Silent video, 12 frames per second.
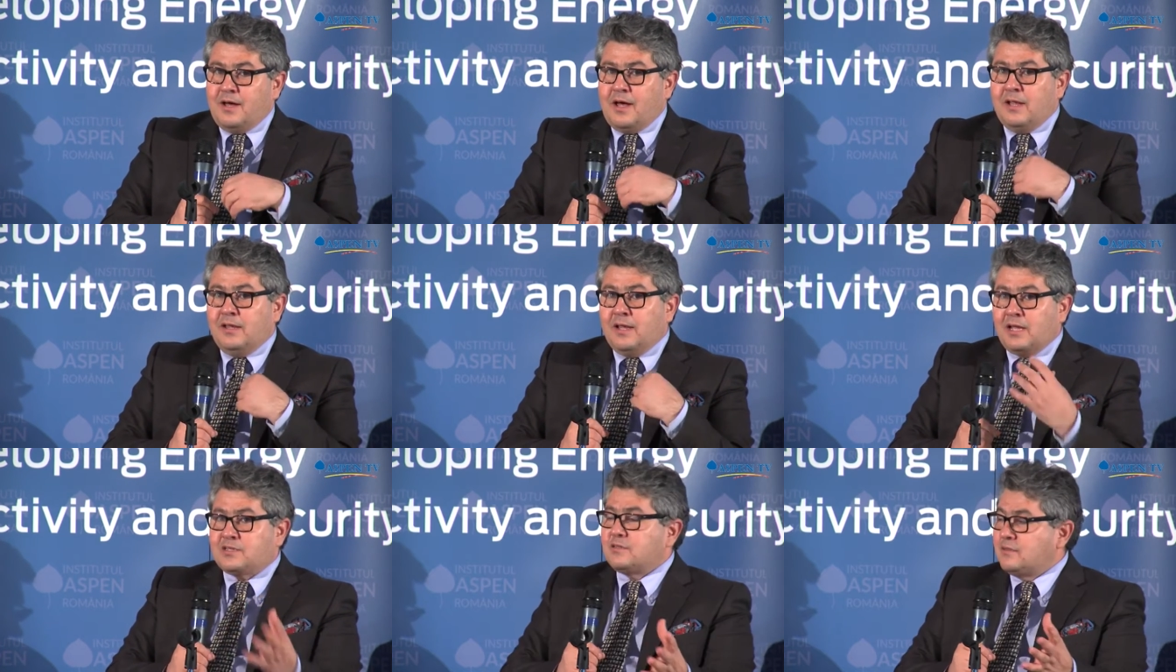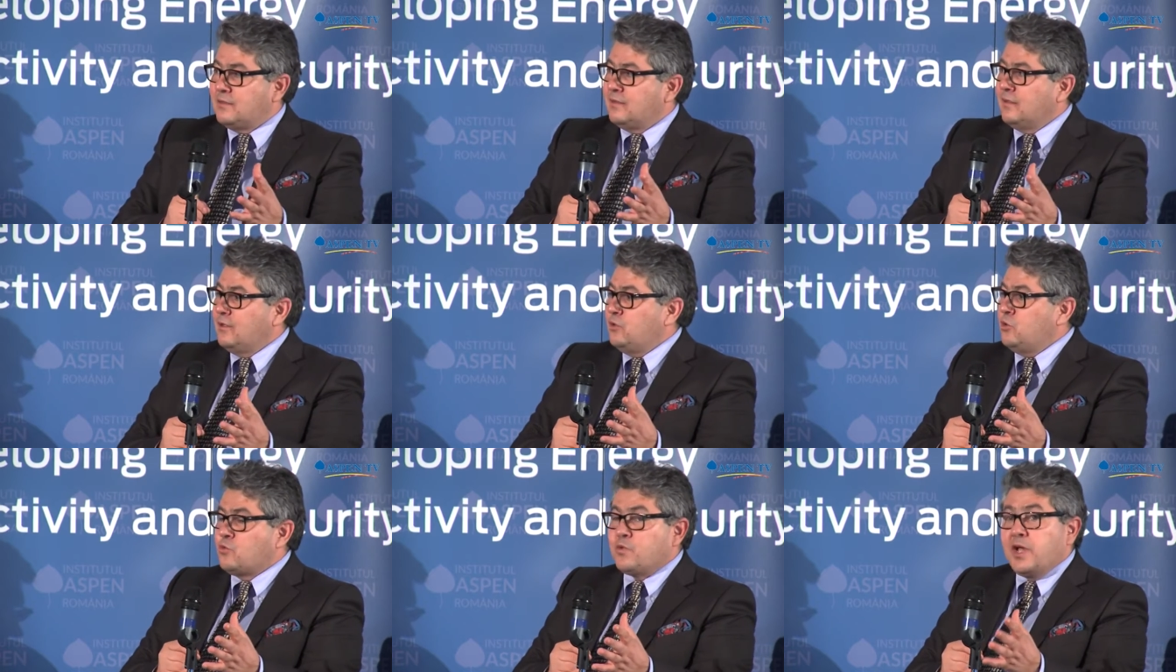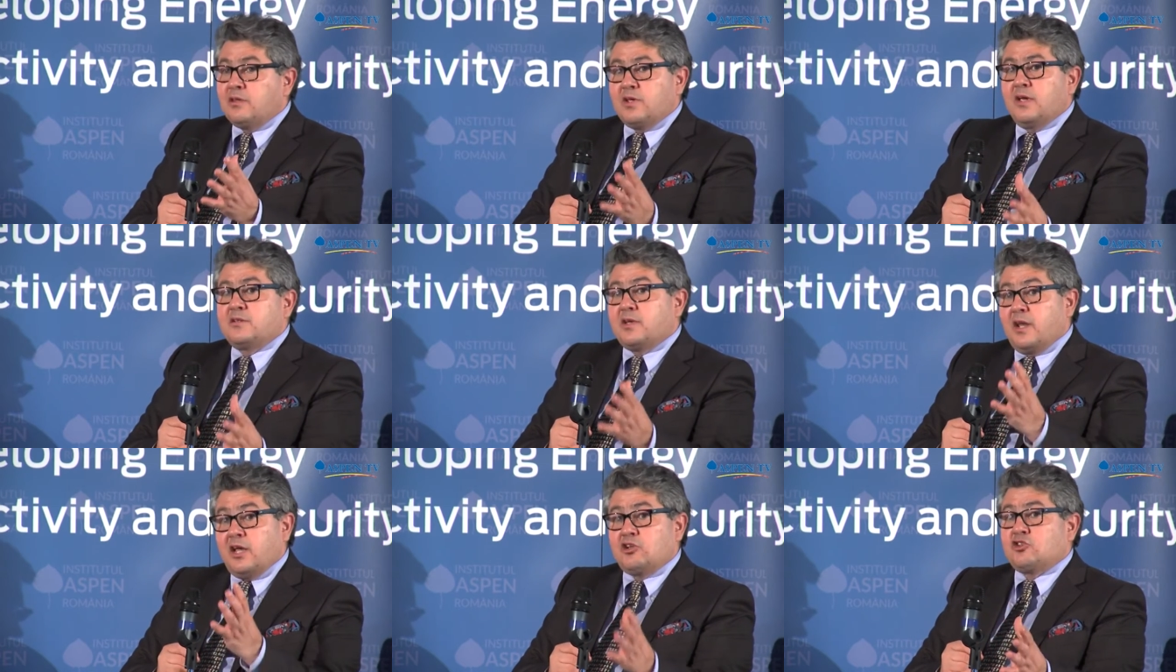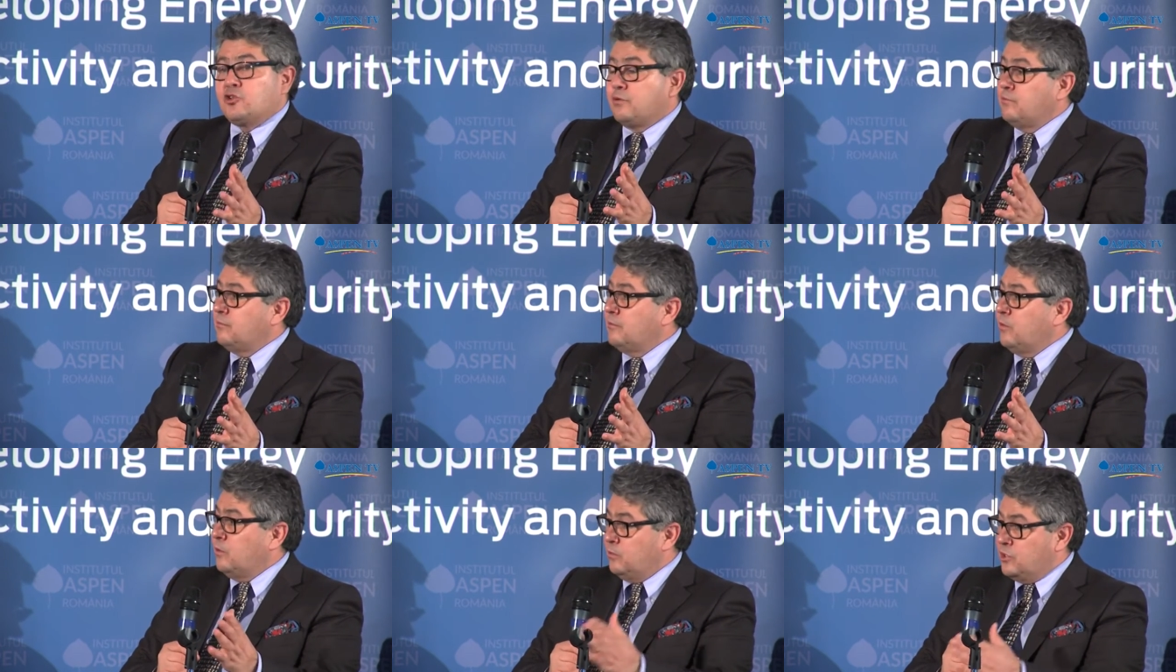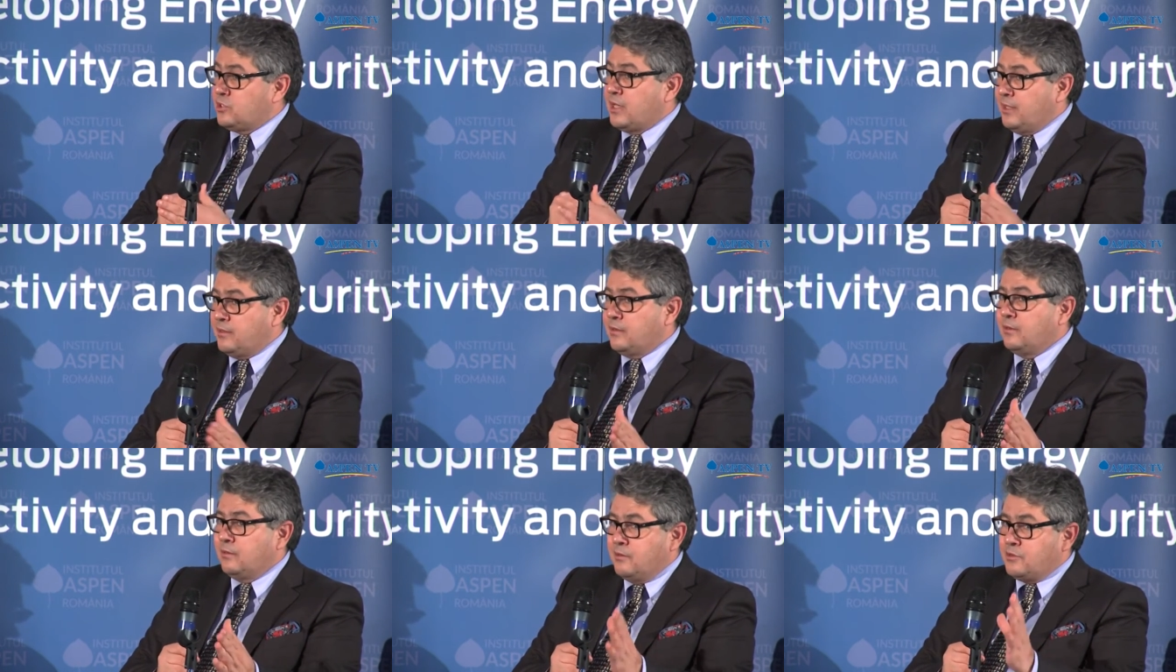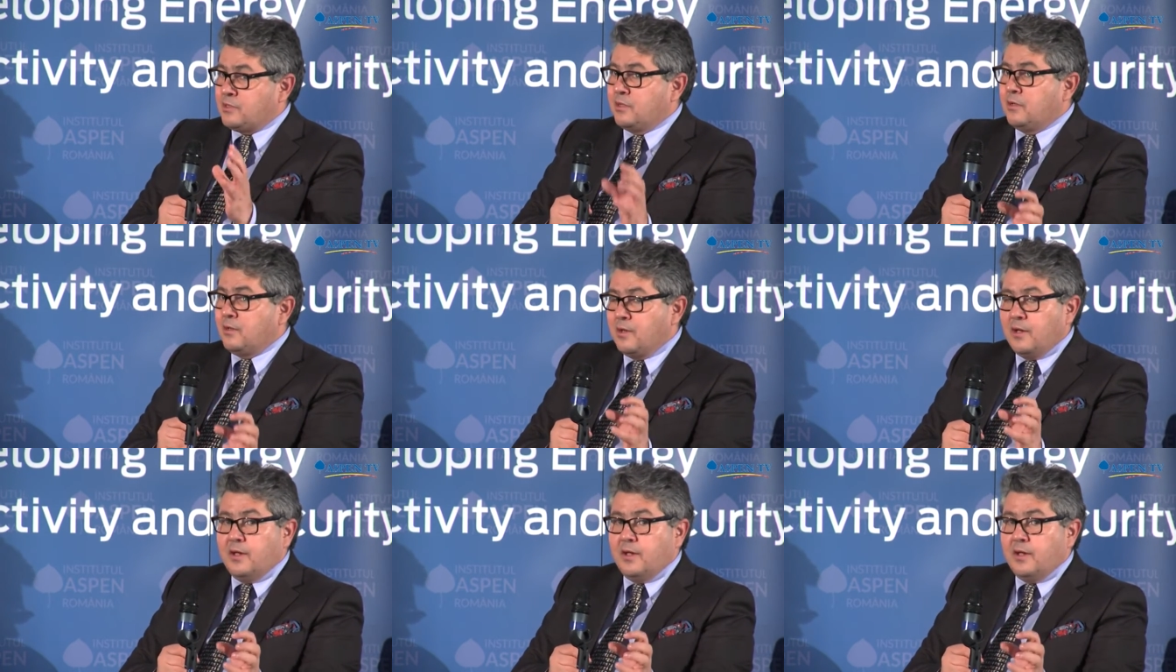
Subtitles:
unless Ukraine takes an action on this, I think there is a